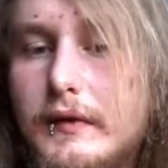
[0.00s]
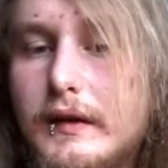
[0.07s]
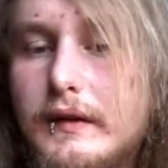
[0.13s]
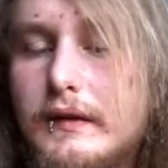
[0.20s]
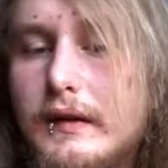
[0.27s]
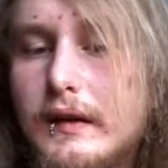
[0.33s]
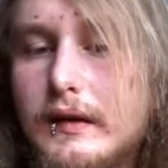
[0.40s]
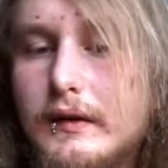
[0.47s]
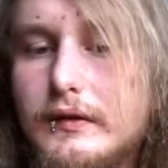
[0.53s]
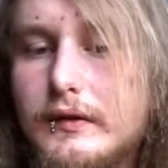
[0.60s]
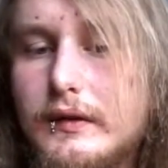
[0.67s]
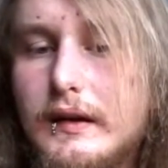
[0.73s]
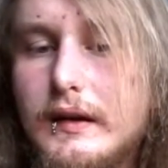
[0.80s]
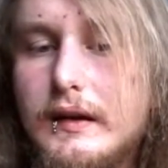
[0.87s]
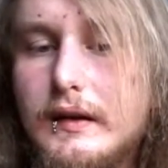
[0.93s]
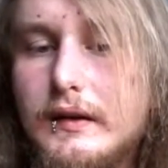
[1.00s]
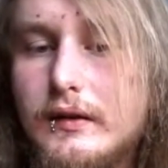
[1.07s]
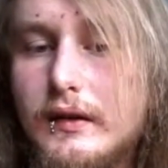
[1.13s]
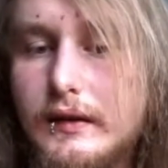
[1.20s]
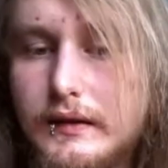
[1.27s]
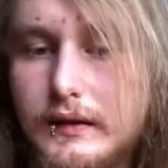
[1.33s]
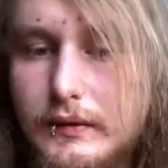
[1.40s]
there's the actual layer.
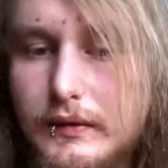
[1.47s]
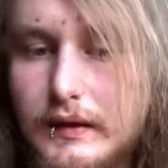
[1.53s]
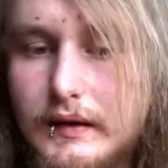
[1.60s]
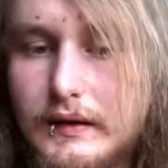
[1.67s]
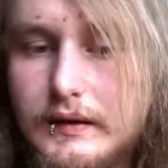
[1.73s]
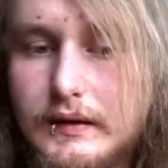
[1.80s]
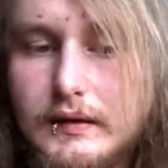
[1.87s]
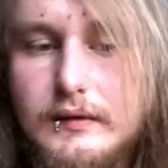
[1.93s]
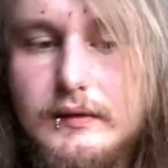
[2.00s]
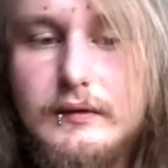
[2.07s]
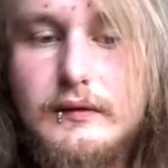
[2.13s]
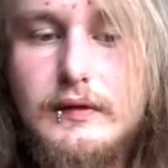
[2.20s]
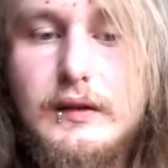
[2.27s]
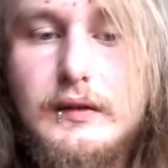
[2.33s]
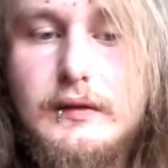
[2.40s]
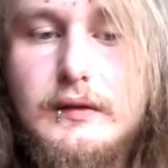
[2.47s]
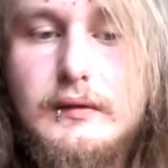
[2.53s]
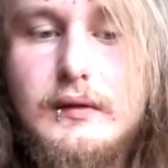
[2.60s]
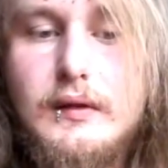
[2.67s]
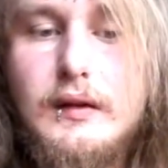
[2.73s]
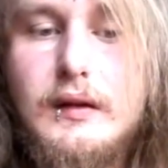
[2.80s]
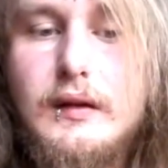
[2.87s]
Can't see what it is. Feels
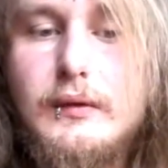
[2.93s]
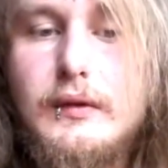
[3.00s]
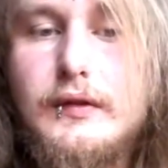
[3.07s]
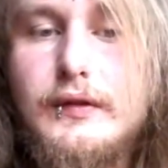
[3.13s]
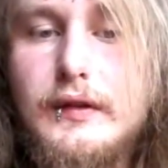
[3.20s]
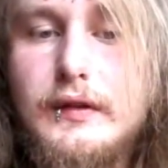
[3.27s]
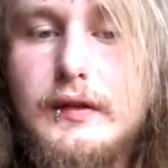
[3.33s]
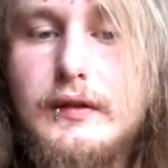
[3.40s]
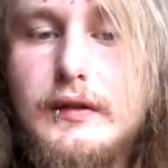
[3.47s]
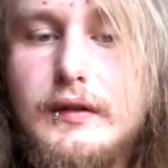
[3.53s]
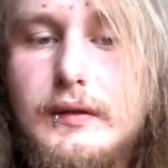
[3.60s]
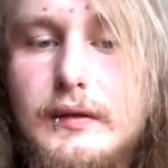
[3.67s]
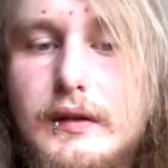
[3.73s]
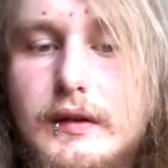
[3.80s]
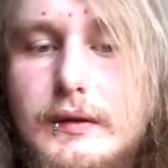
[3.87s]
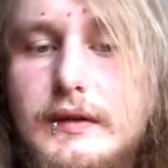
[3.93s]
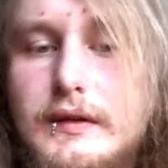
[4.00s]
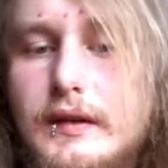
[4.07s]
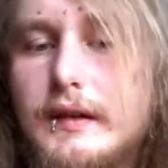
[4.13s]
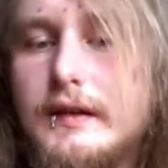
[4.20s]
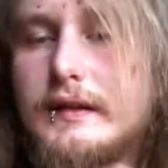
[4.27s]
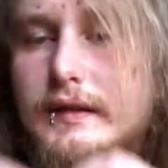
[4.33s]
I don't know what it feels like. So what I'll do is
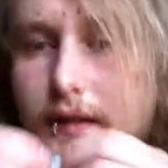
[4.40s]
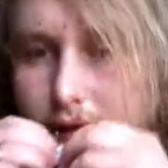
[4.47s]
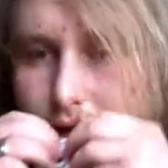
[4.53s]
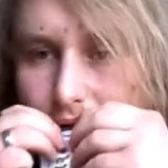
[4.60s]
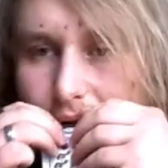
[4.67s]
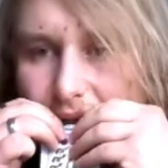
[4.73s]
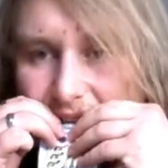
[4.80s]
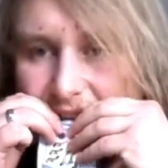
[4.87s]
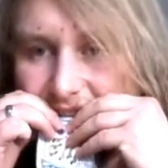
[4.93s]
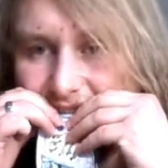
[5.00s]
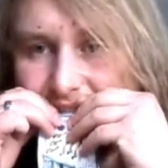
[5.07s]
I'll get the stickers out.